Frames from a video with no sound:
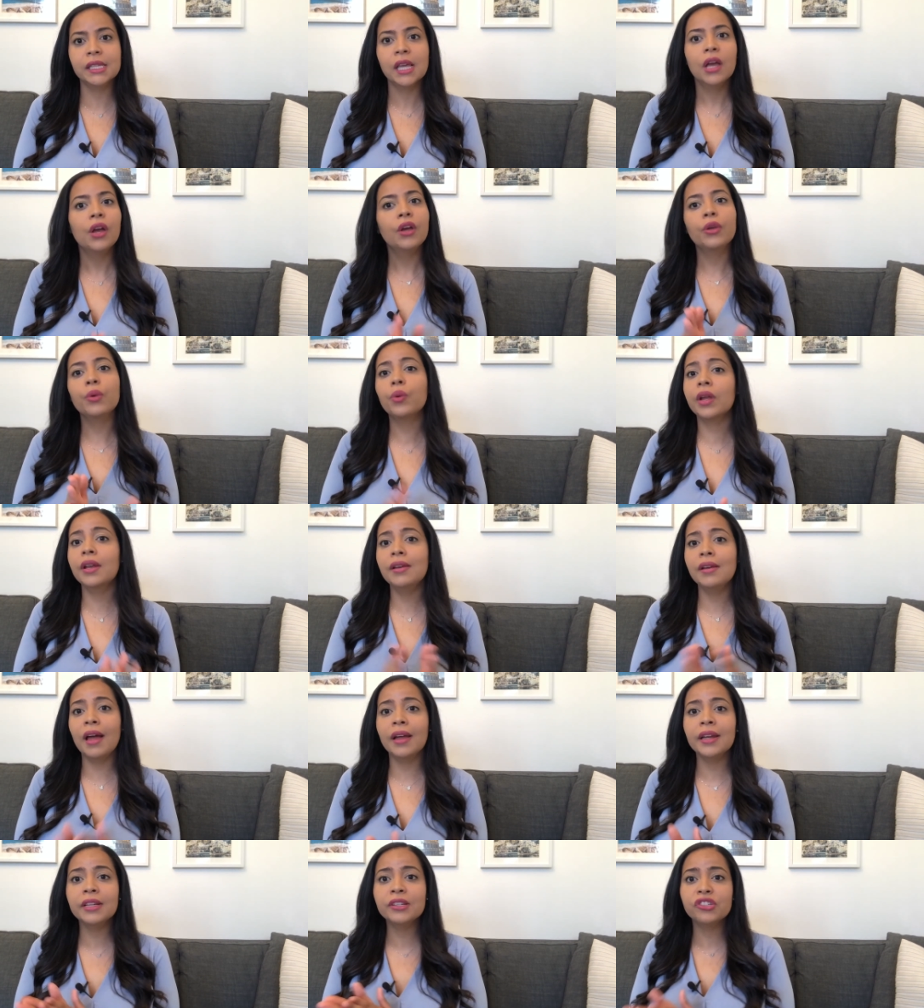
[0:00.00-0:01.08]
You cannot
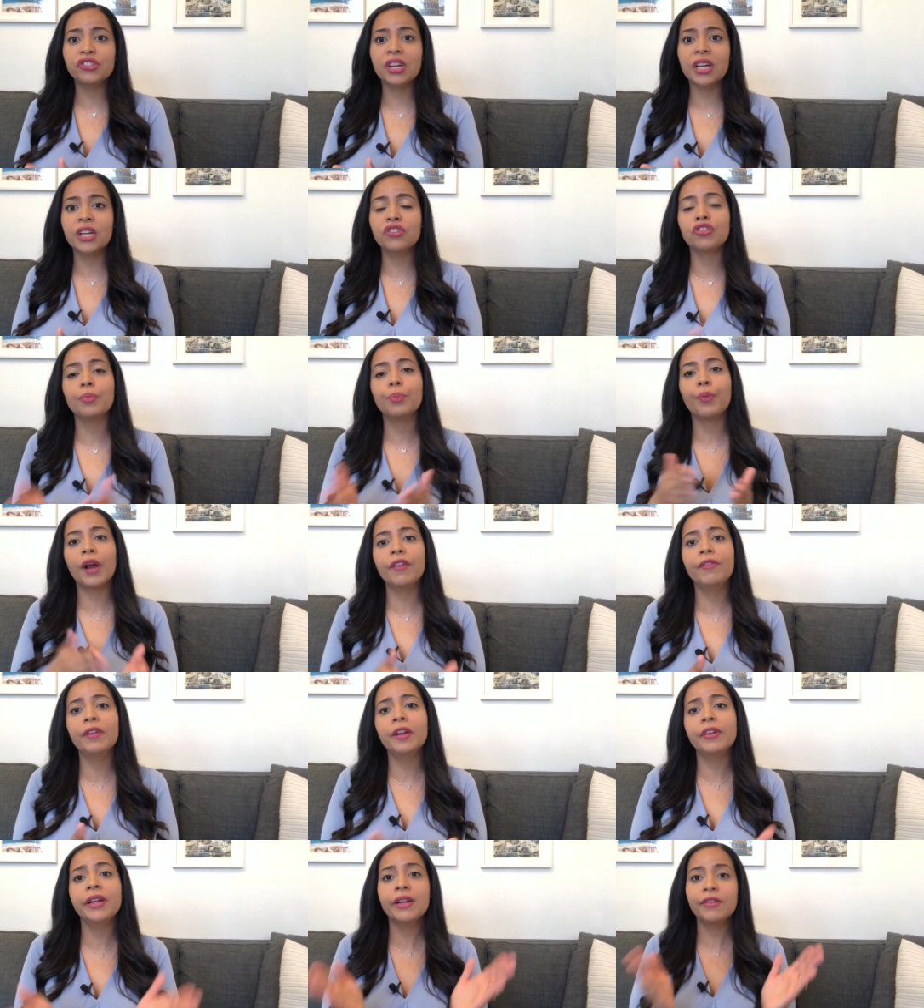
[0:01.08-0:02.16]
exchange your
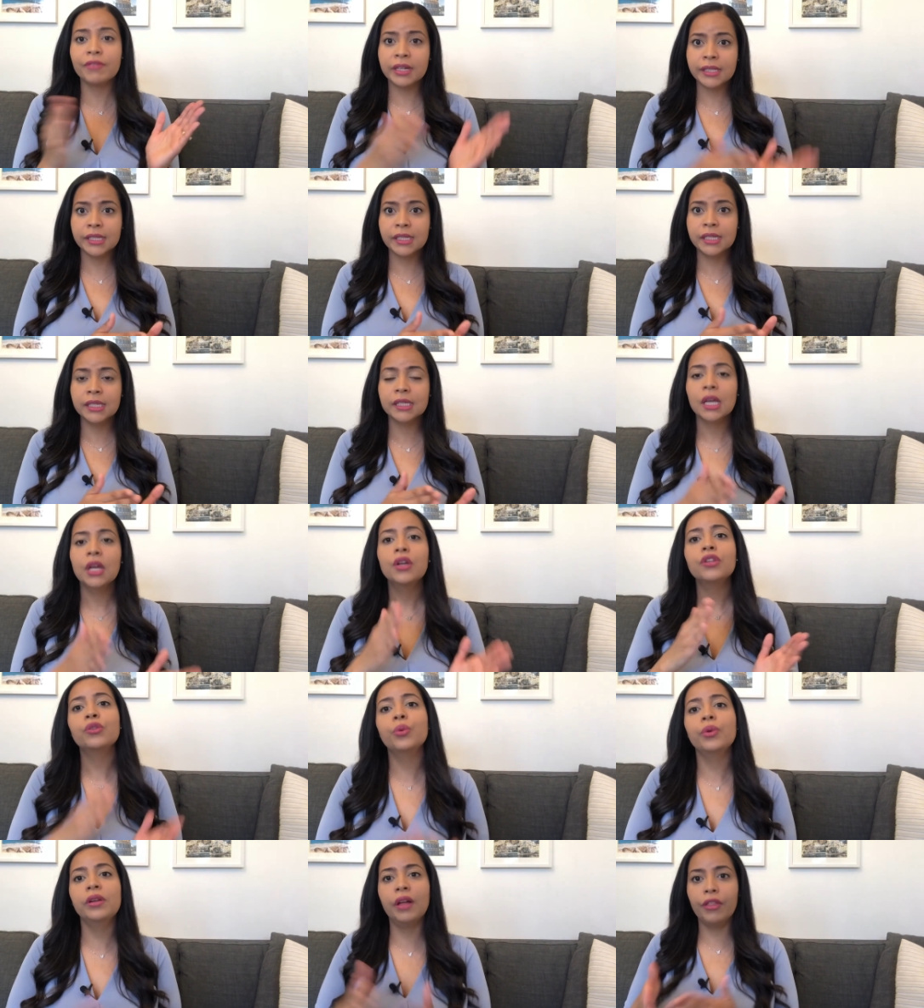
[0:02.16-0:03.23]
primary residence to
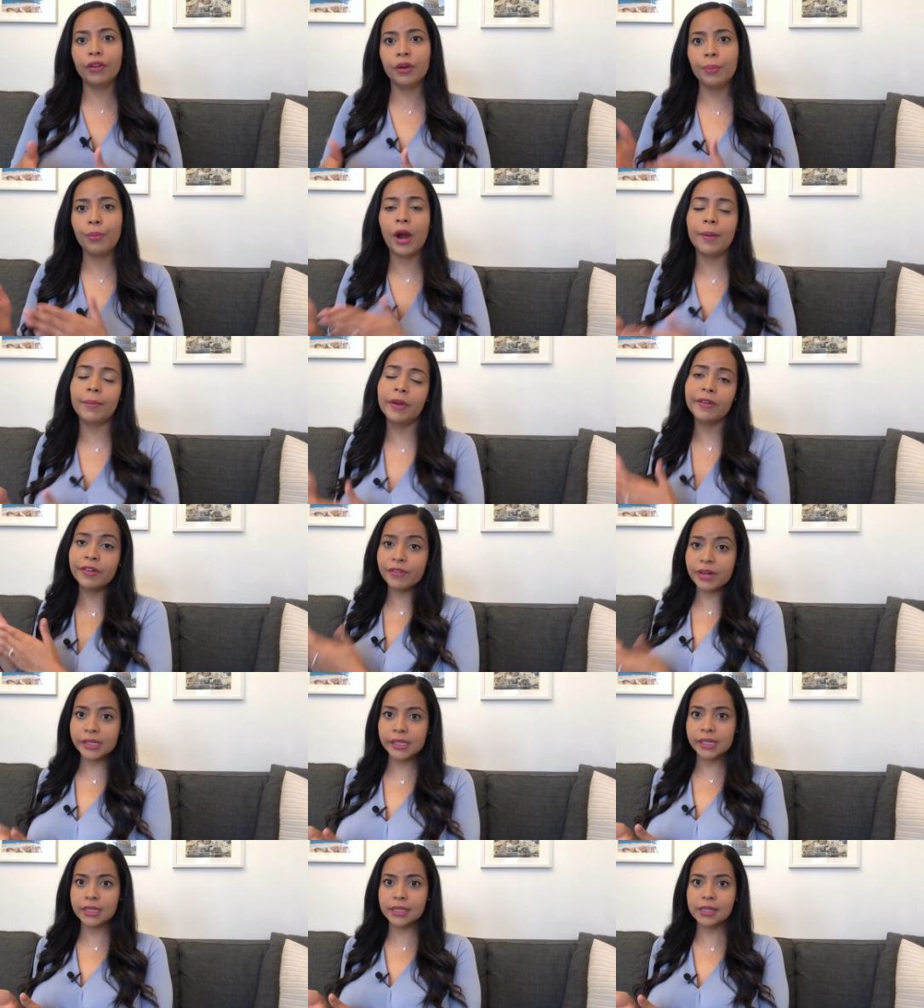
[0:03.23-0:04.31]
another primary
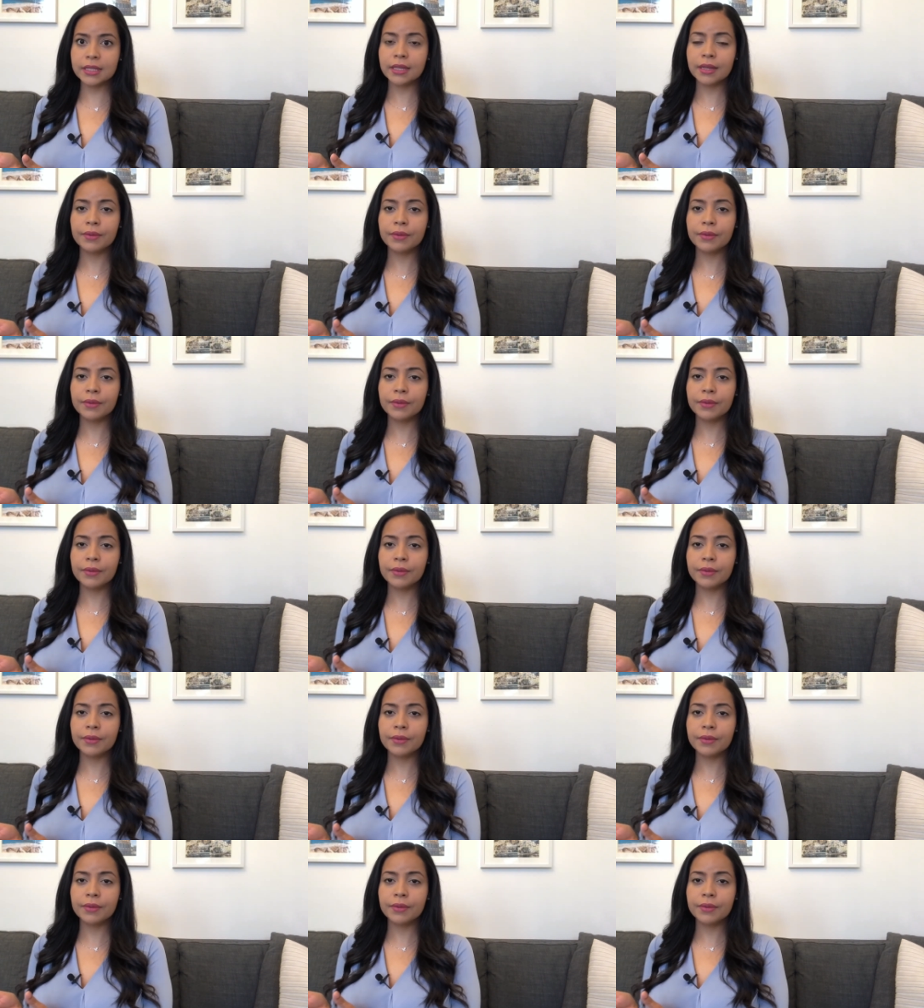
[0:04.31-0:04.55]
residence.